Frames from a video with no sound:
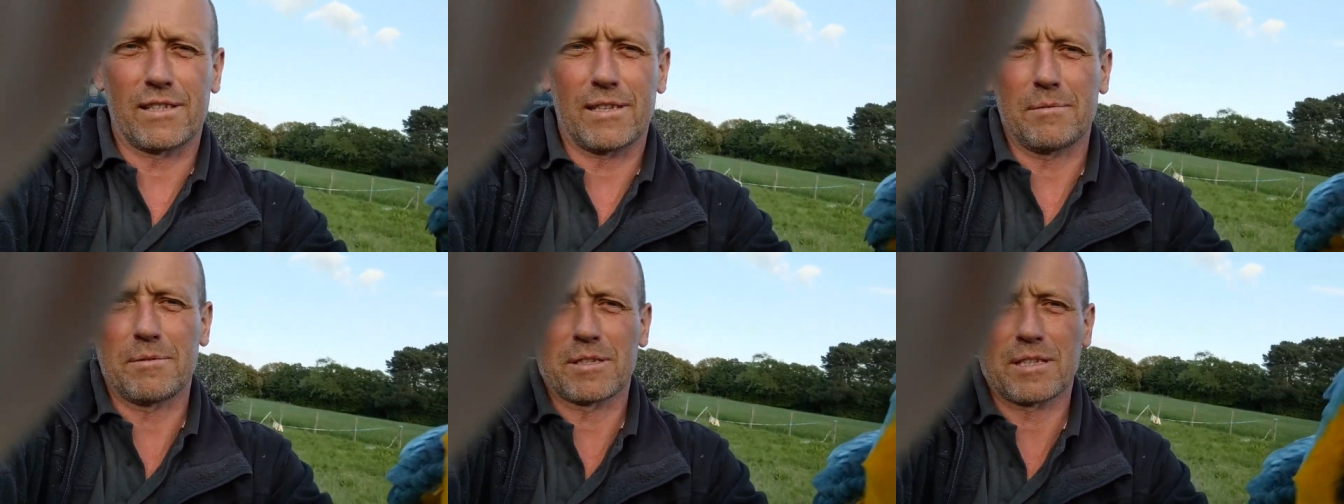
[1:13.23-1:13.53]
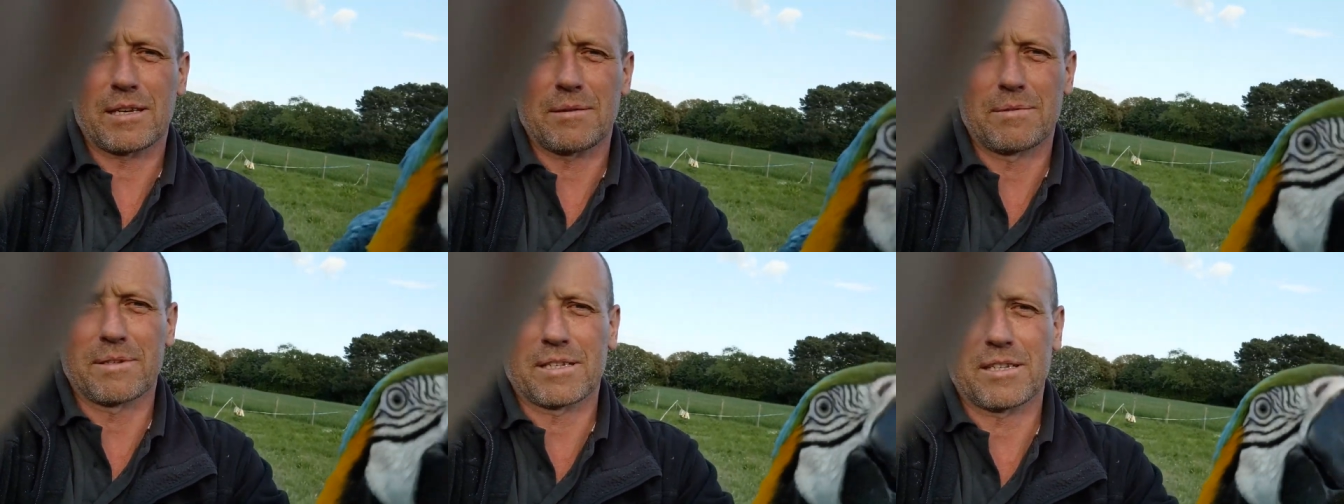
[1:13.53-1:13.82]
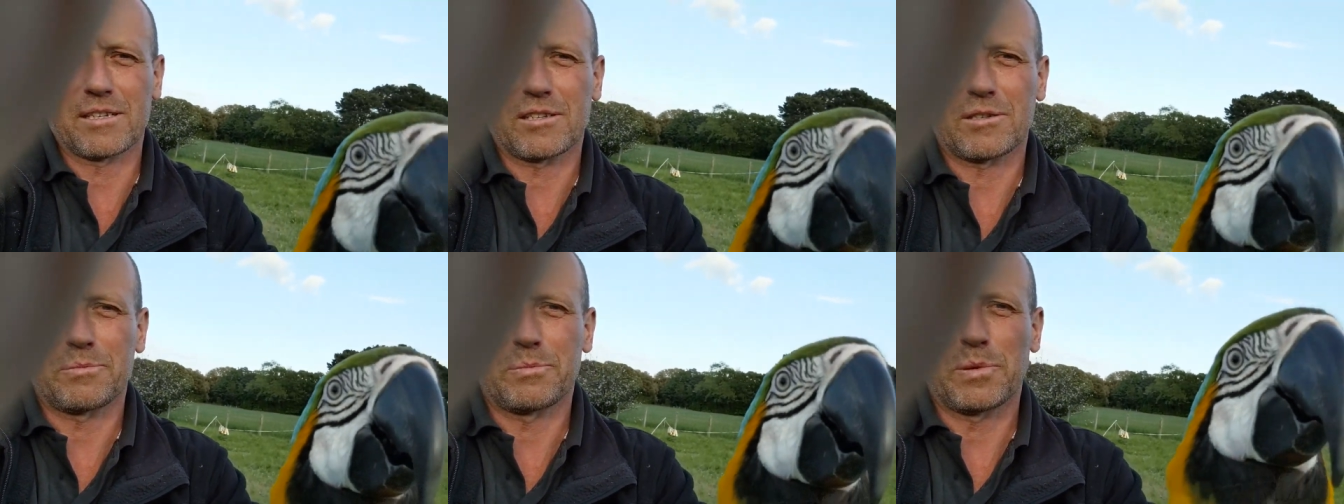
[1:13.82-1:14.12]
Someone's coming
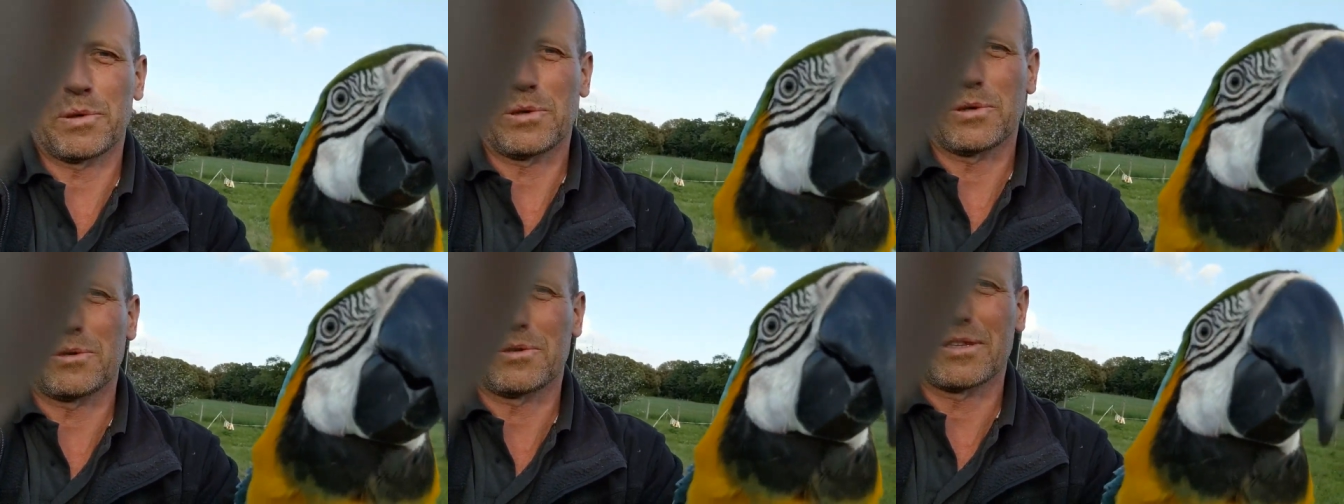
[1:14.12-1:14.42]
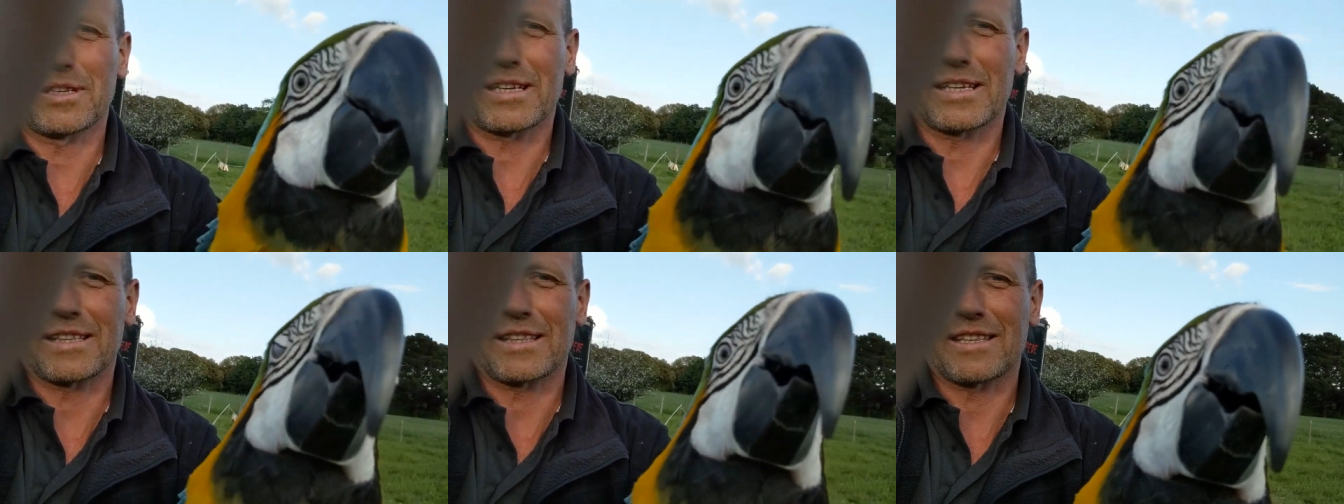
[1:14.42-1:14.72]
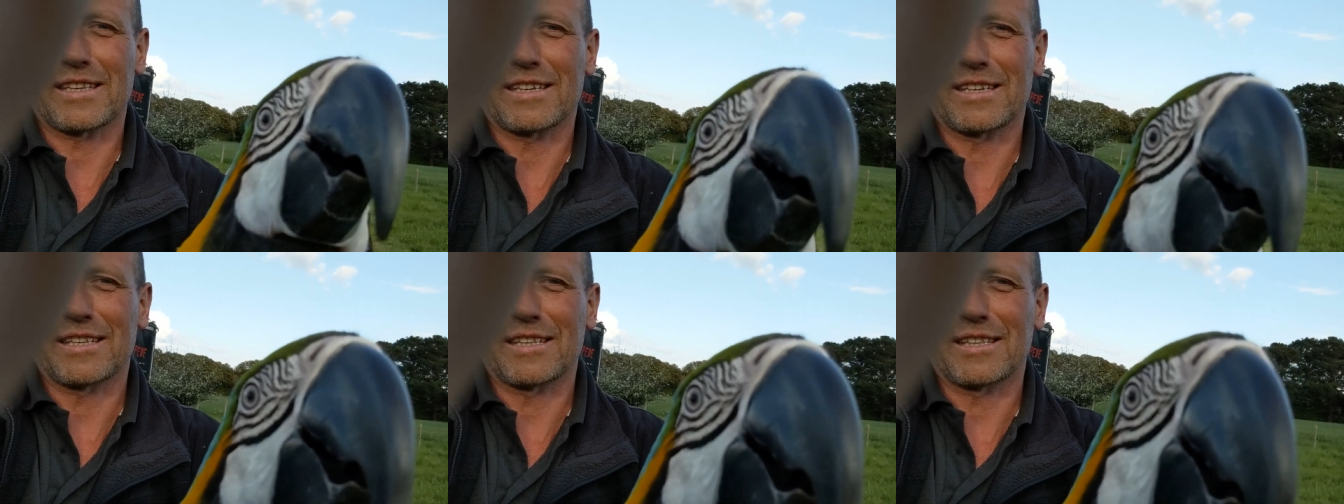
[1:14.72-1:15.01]
to spoil the
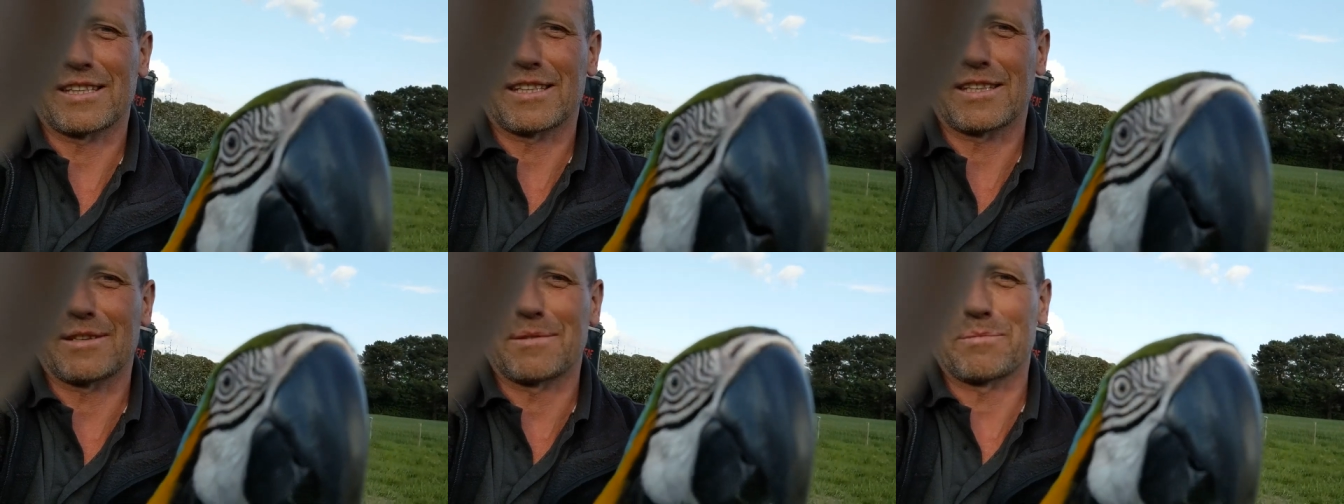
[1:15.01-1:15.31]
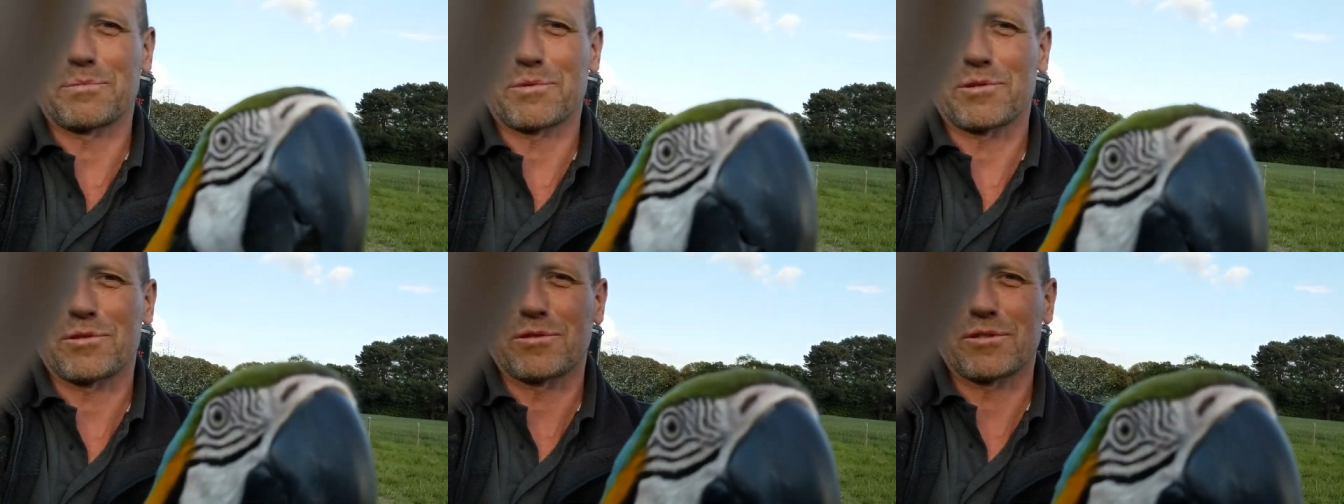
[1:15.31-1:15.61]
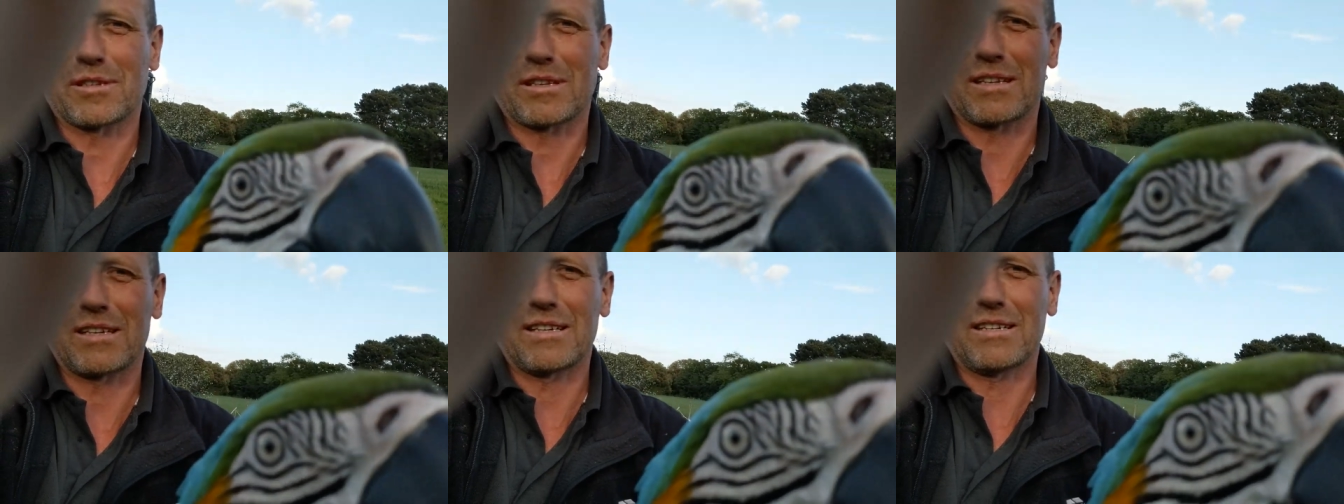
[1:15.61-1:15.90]
the, the
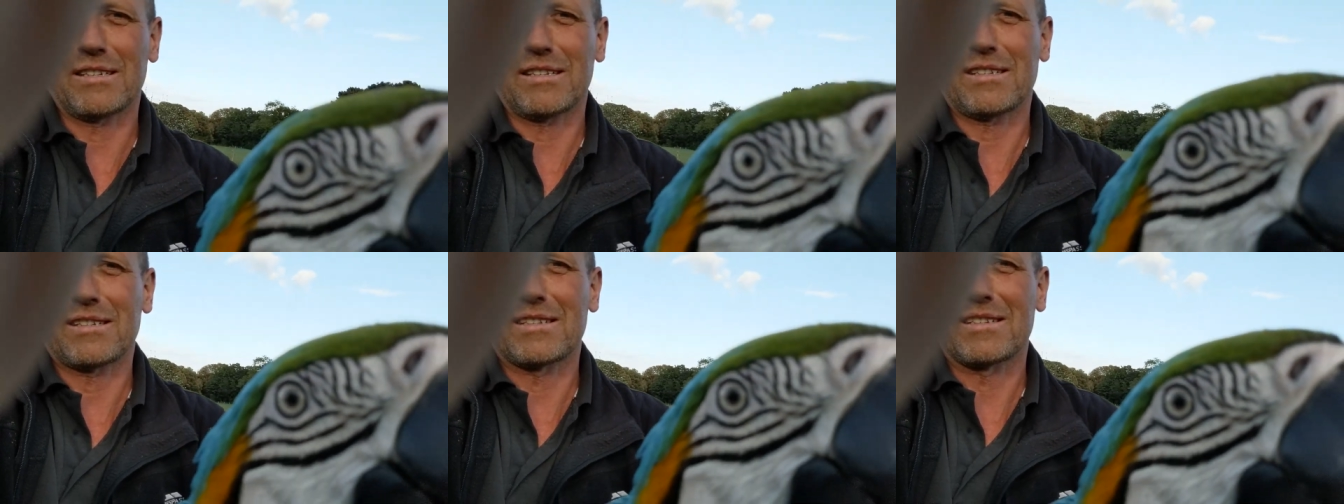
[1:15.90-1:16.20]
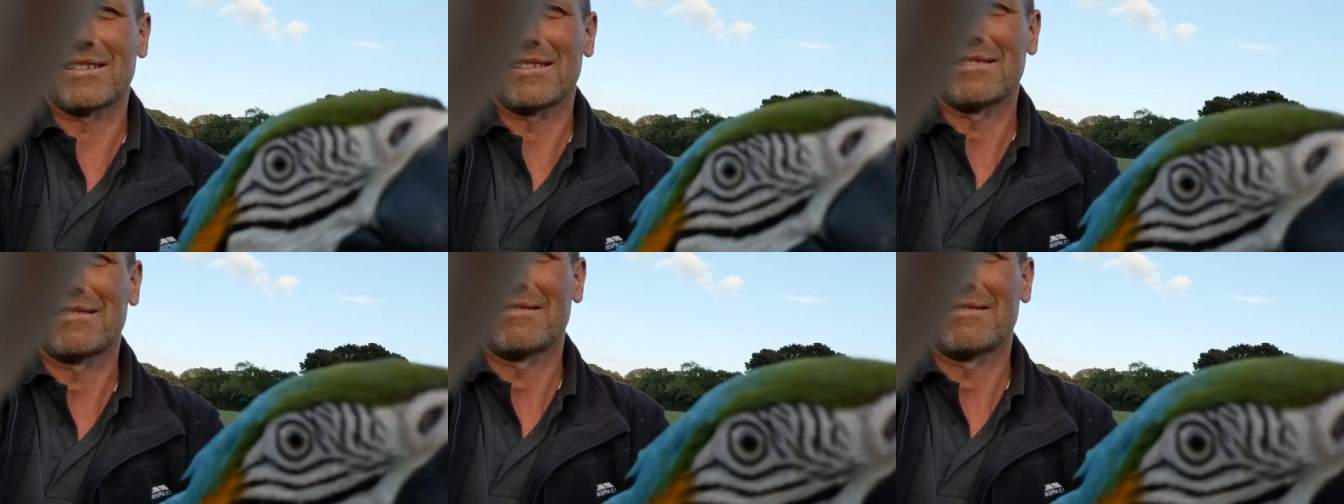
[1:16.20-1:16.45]
broadcast.